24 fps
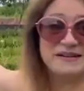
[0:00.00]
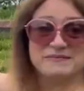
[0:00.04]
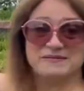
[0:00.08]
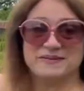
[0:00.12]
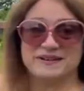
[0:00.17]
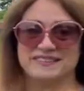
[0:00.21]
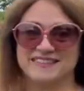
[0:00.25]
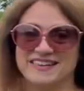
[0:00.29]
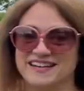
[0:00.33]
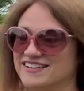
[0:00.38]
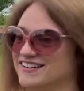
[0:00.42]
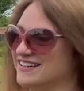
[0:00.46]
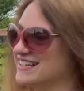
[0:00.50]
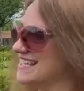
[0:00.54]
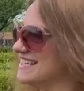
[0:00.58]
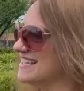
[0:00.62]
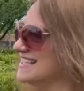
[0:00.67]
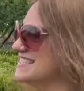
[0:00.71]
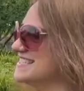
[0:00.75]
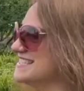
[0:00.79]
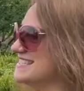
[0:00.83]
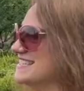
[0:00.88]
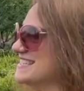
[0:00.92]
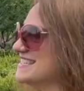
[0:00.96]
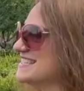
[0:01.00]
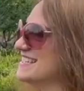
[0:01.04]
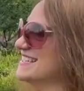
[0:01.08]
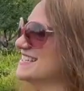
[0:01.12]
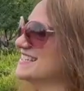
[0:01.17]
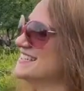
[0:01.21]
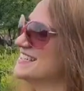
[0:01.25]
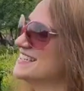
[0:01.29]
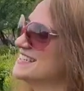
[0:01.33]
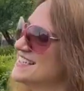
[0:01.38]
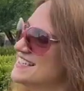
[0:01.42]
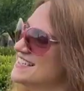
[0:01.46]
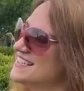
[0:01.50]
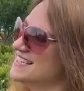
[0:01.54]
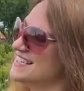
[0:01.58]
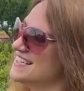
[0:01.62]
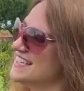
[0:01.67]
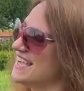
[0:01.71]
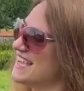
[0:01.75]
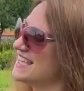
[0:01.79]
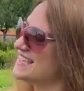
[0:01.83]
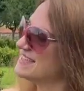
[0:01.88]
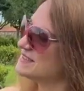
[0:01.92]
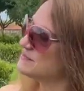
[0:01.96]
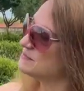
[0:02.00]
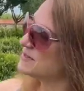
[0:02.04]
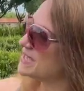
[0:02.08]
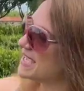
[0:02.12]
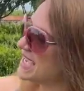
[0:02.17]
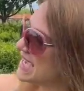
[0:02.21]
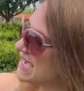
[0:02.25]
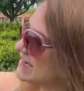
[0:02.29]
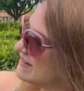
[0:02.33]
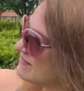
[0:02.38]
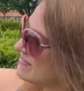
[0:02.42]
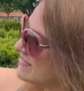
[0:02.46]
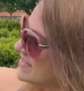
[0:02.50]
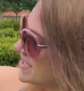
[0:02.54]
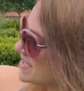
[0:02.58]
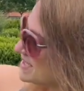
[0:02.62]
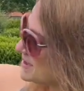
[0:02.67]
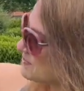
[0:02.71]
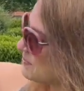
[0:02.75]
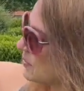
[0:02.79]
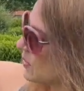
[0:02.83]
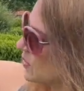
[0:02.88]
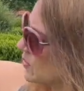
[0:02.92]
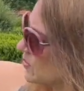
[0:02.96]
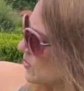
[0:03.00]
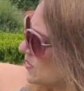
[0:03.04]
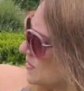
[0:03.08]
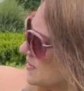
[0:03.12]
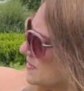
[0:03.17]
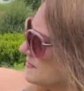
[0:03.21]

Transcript: but there it is. And then we have this poor,